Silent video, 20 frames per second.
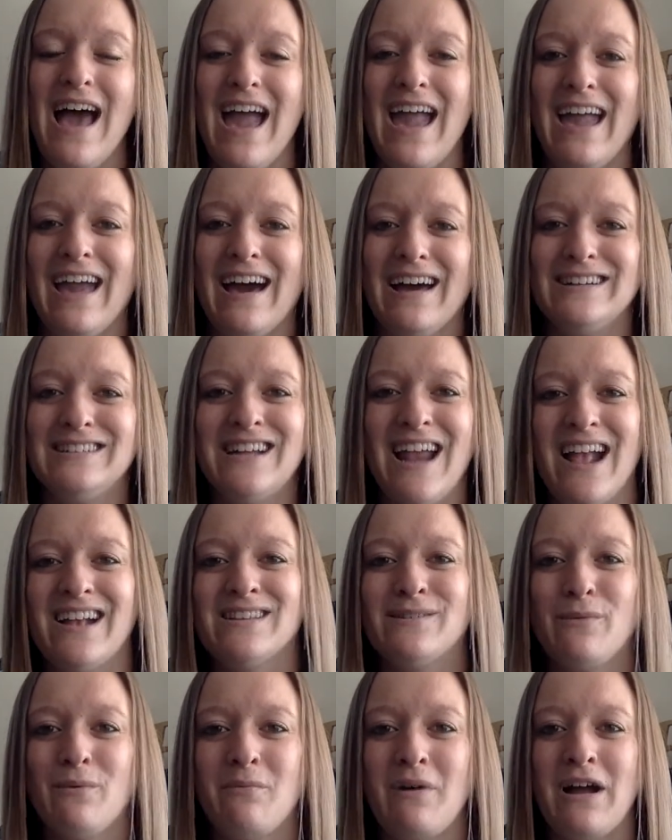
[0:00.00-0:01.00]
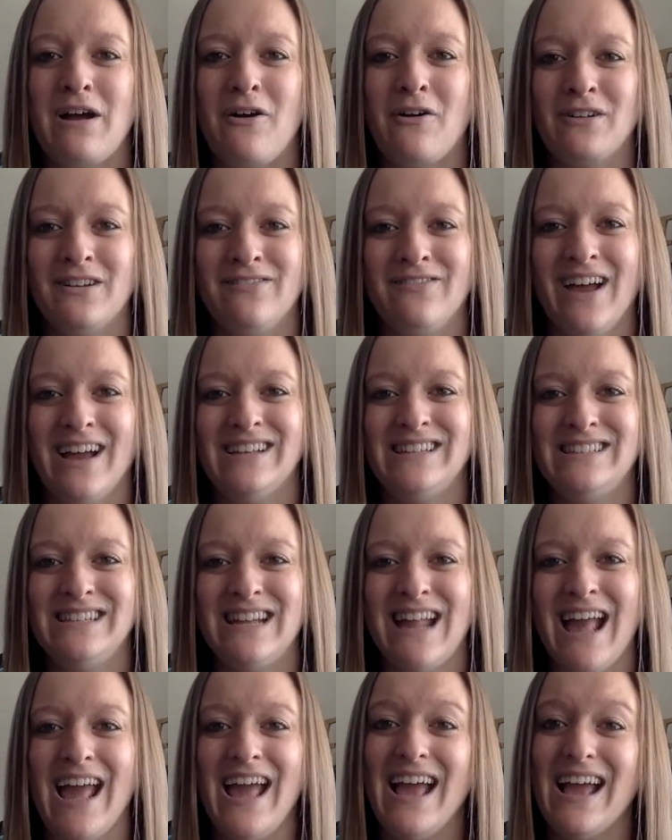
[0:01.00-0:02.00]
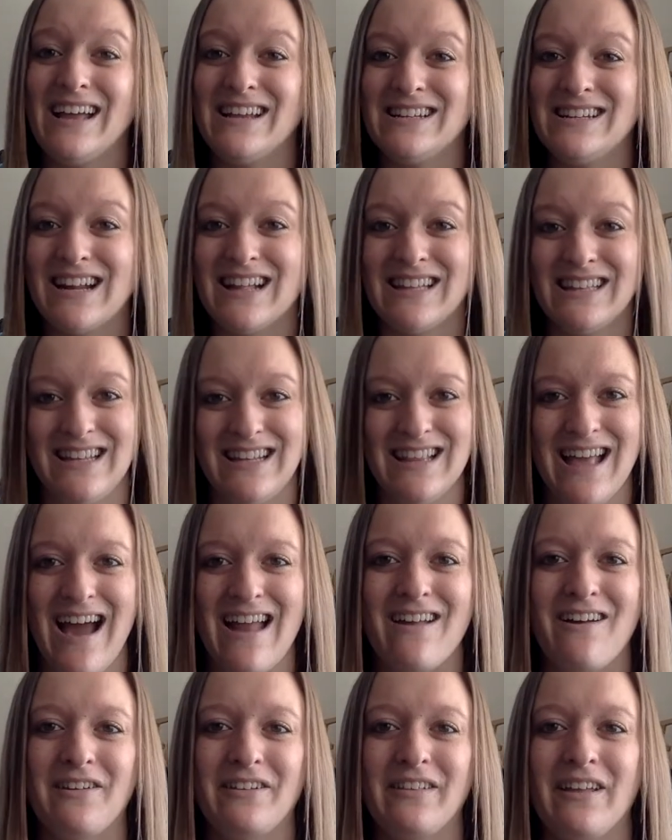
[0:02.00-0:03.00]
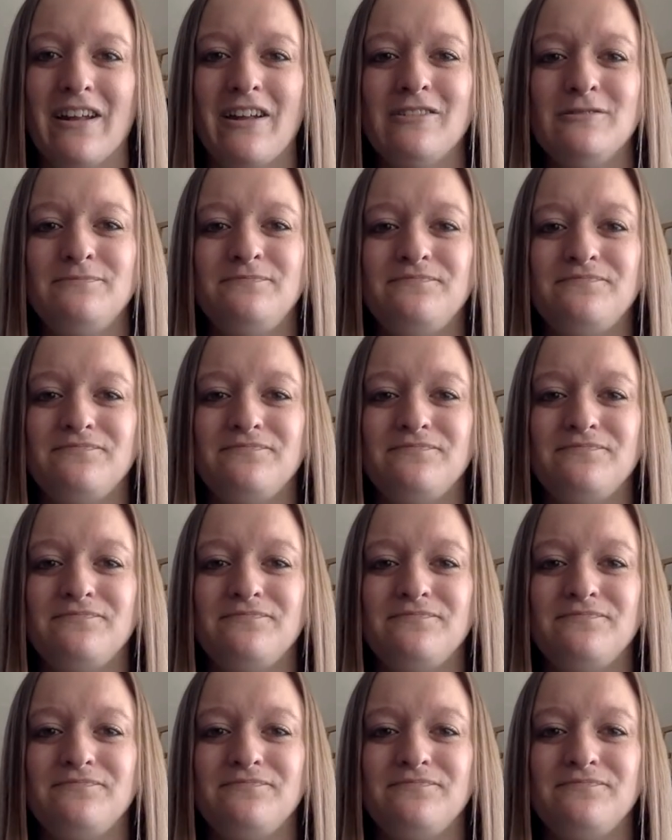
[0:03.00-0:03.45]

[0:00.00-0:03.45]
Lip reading: and take some of my own advice today and clean that out a little.